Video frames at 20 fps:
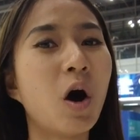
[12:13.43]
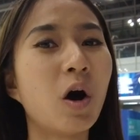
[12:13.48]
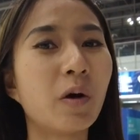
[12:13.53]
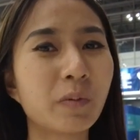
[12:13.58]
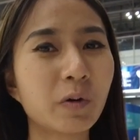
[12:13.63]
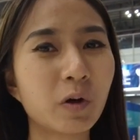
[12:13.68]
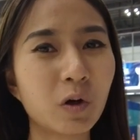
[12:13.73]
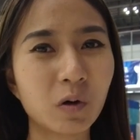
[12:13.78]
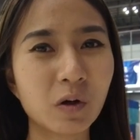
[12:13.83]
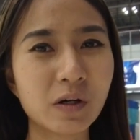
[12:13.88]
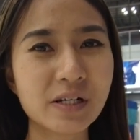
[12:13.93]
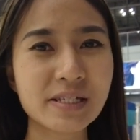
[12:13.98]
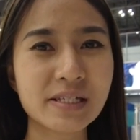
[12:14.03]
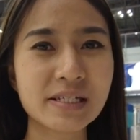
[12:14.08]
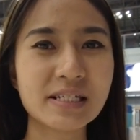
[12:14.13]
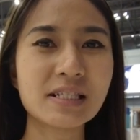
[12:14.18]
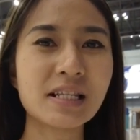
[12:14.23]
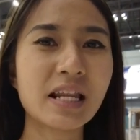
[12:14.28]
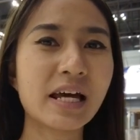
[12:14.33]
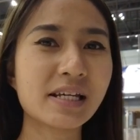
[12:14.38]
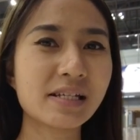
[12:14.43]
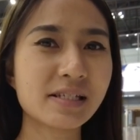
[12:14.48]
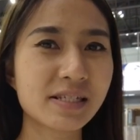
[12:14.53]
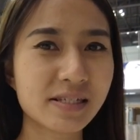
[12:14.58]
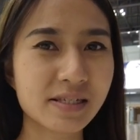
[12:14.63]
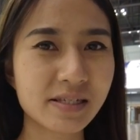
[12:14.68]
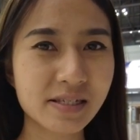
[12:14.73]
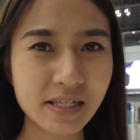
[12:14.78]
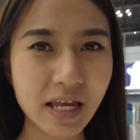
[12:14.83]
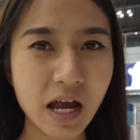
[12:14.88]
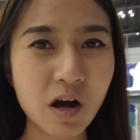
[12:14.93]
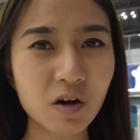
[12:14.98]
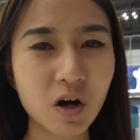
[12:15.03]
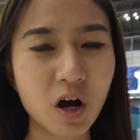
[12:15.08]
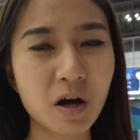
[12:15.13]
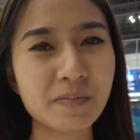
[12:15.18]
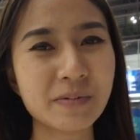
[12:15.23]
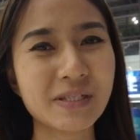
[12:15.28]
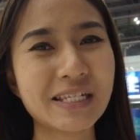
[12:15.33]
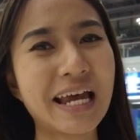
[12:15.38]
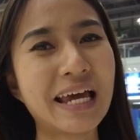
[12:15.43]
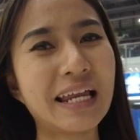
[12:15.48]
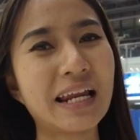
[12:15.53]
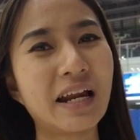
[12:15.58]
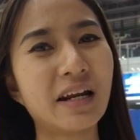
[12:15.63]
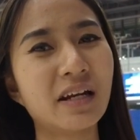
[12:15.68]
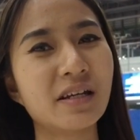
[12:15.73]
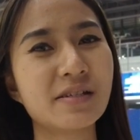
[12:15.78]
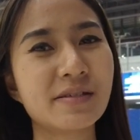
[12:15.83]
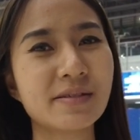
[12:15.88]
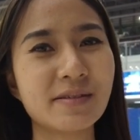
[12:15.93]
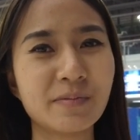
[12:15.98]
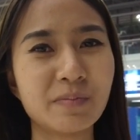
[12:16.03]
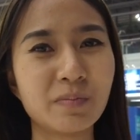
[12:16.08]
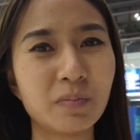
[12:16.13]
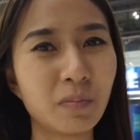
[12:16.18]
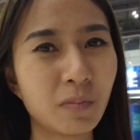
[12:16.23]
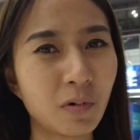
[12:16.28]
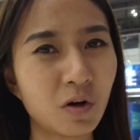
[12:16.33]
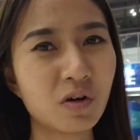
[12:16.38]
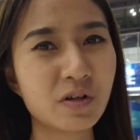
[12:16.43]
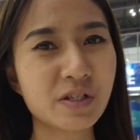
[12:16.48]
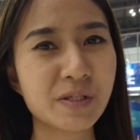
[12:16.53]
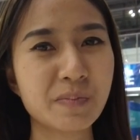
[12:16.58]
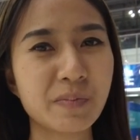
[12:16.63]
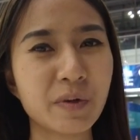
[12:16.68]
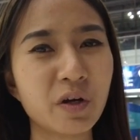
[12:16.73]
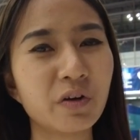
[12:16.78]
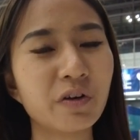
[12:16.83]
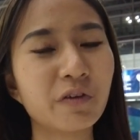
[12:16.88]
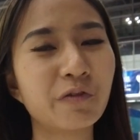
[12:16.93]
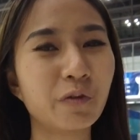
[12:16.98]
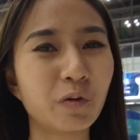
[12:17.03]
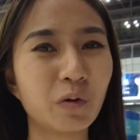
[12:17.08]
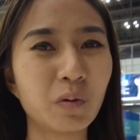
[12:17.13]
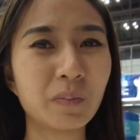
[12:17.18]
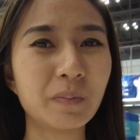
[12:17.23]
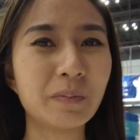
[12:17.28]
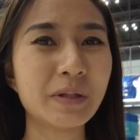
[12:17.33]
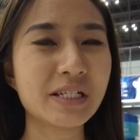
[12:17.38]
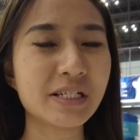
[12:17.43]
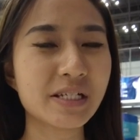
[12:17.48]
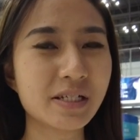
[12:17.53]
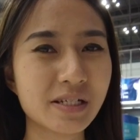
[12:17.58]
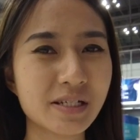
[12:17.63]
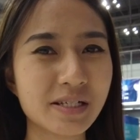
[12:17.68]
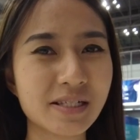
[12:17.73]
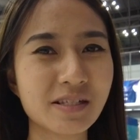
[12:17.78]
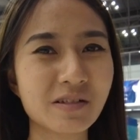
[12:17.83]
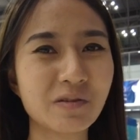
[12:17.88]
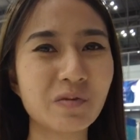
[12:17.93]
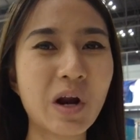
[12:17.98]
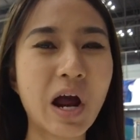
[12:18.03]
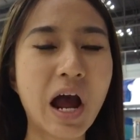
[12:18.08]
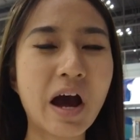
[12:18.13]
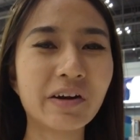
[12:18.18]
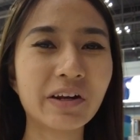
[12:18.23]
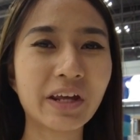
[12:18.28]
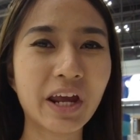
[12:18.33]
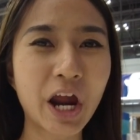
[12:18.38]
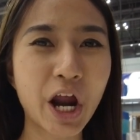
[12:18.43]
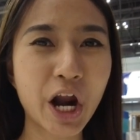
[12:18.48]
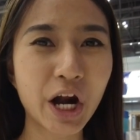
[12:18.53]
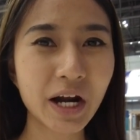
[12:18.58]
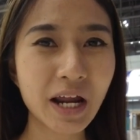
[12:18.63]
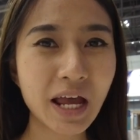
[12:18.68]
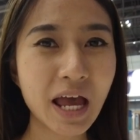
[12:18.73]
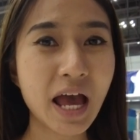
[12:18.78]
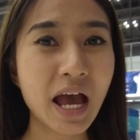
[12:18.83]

Of course, in like south of Thailand is the most beautiful beaches around there.